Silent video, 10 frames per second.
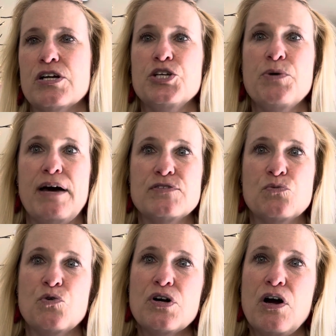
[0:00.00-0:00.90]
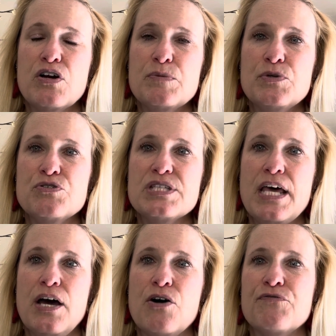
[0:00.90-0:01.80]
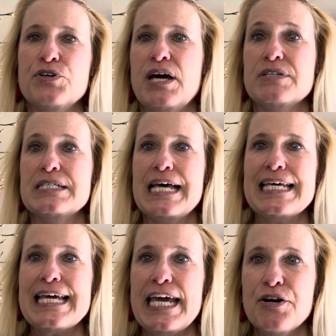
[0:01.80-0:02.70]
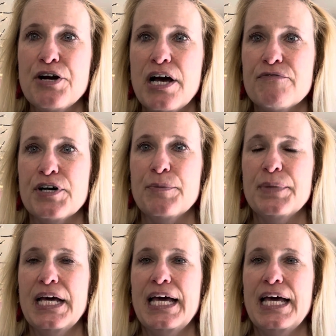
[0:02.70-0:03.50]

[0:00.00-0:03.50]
You have to work on them yourself. You have to take care of them.